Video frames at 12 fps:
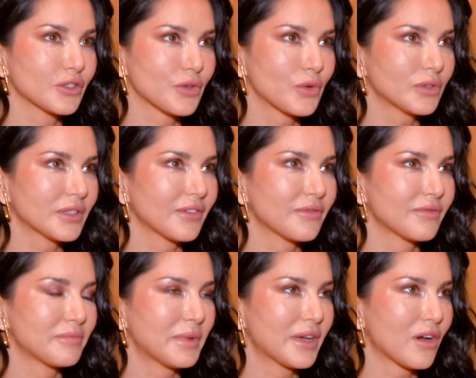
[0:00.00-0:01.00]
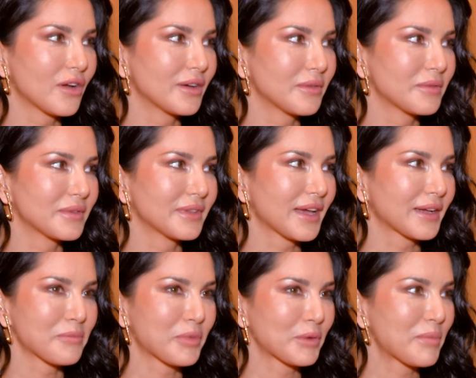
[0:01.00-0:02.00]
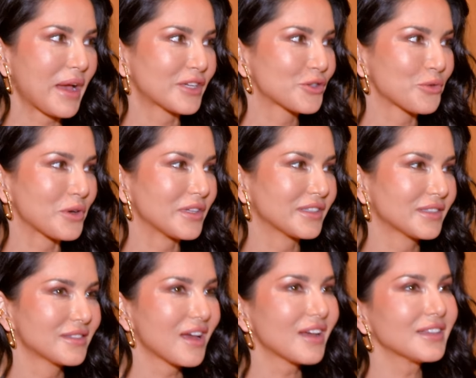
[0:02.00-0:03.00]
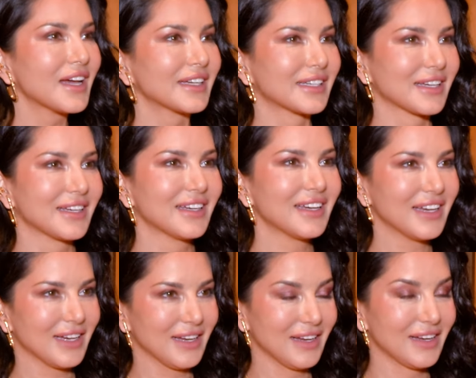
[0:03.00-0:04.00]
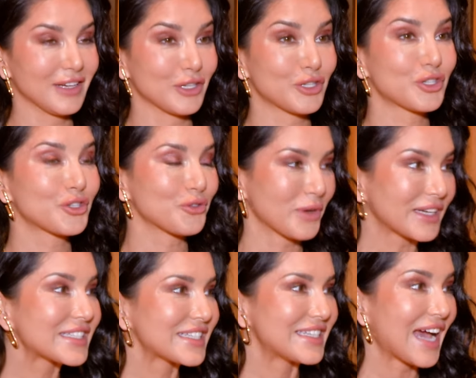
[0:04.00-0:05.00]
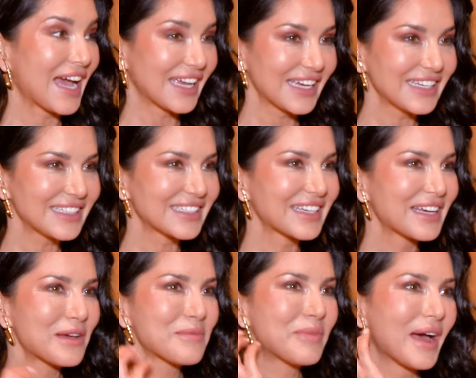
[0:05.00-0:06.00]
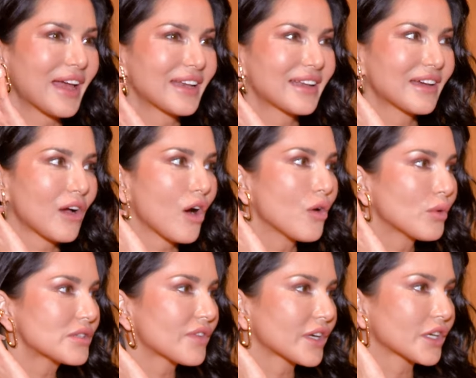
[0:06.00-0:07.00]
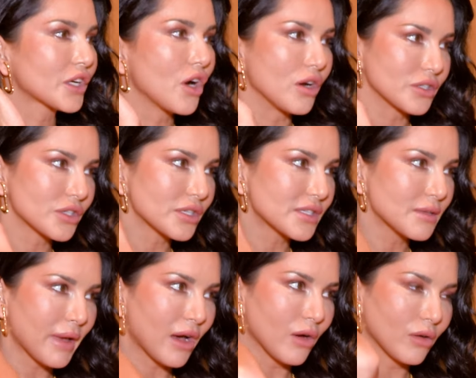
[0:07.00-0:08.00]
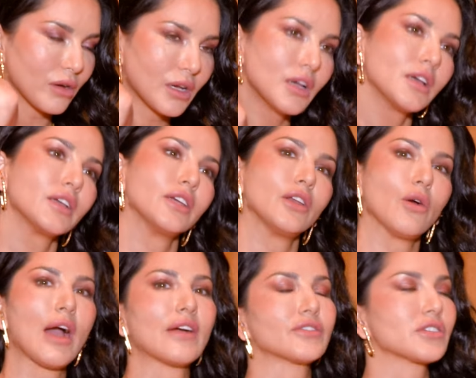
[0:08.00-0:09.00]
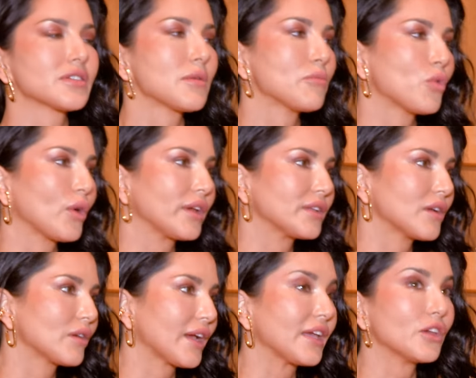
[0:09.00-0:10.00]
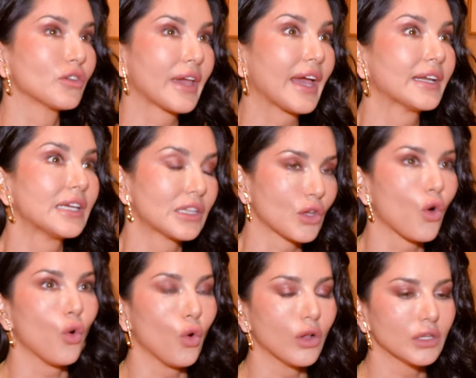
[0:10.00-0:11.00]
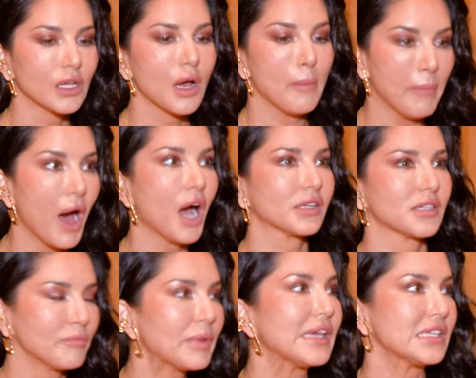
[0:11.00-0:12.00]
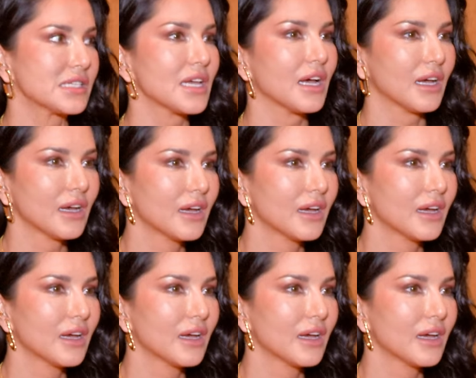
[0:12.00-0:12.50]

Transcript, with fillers: years old, I've been on like perpetual, not like a strict diet, but always very conscious about, you know, after some point, okay, you can't eat the whole box of pizza